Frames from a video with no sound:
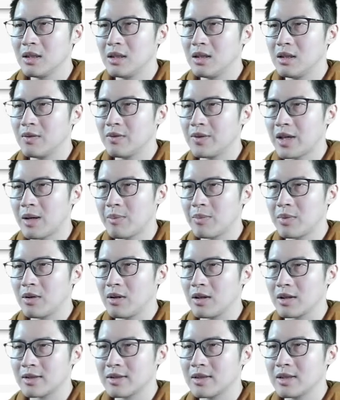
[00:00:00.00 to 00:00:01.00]
of that
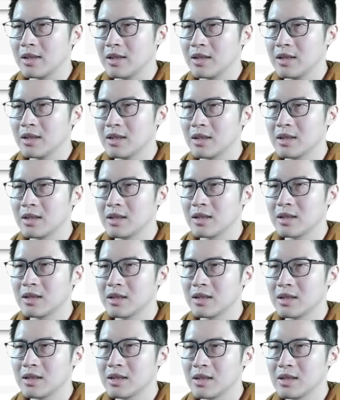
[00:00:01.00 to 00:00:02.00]
block C.
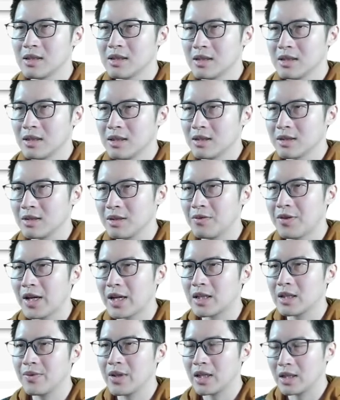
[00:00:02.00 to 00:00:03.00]
So
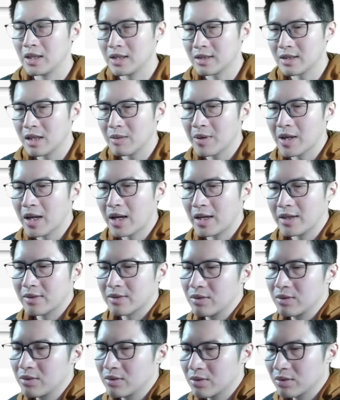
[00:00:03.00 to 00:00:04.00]
effectively, this API is
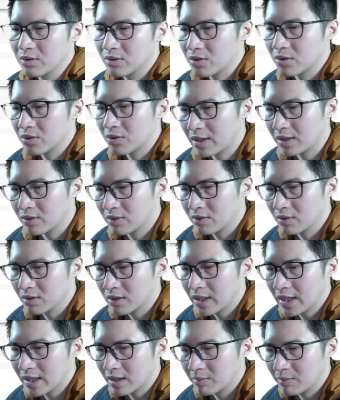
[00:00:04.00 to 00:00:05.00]
going to try to
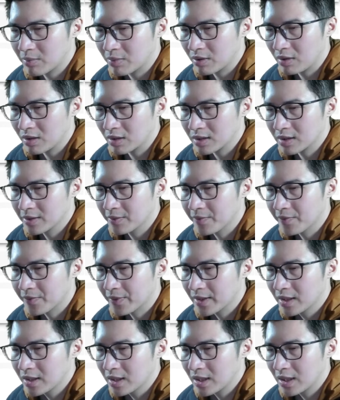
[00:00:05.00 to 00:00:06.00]
look at the block
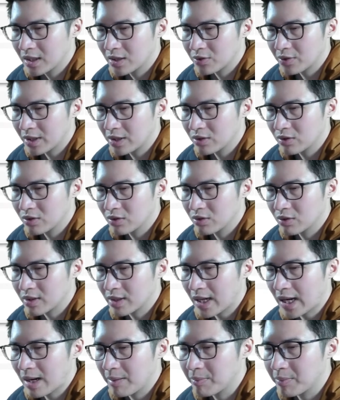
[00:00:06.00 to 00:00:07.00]
and trying to
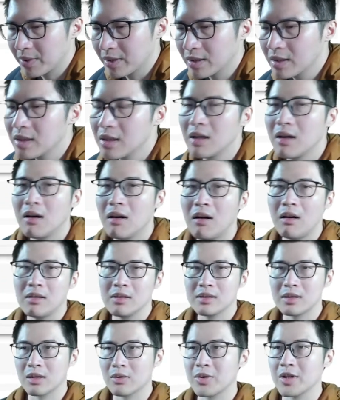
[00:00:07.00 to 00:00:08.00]
look up
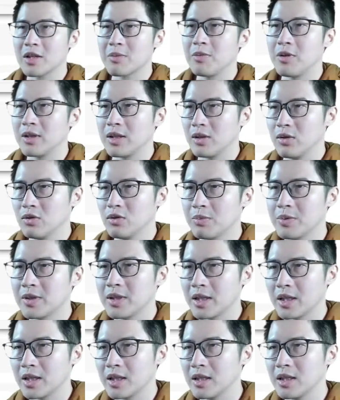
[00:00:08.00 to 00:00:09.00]
all the corresponding loops
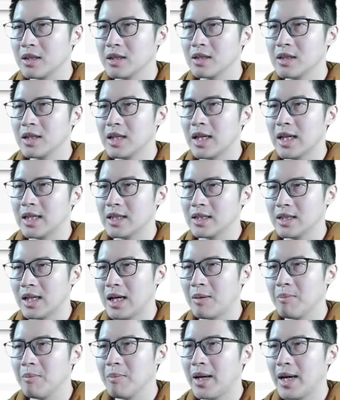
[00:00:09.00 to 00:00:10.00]
in here and
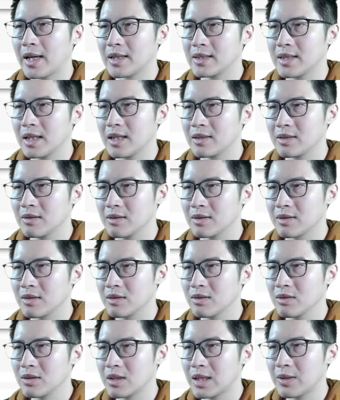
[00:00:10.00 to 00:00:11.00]
unpack it. So it's
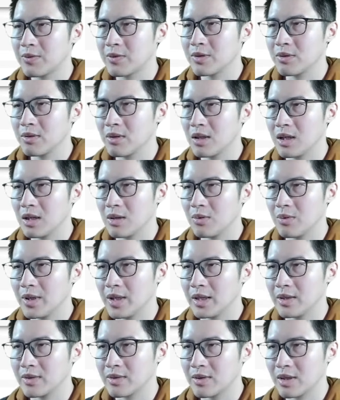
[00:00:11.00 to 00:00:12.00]
going to give you an
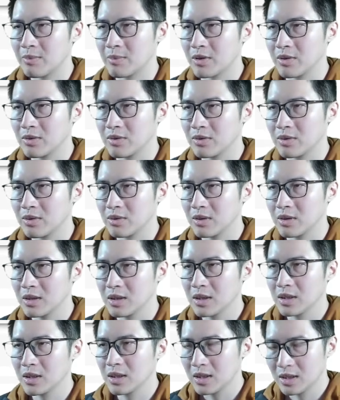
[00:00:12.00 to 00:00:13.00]
array. So I'm going to
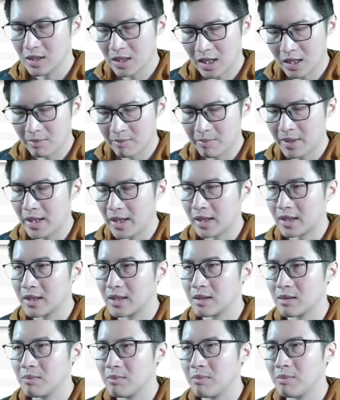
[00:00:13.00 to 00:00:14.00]
unpack
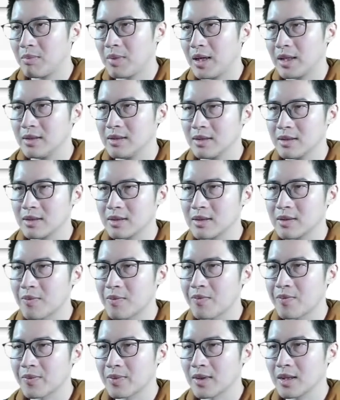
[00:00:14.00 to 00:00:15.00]
it by this.
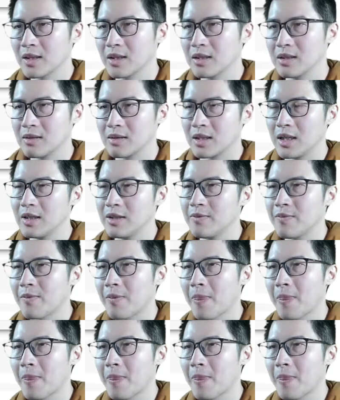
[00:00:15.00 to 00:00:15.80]
Okay.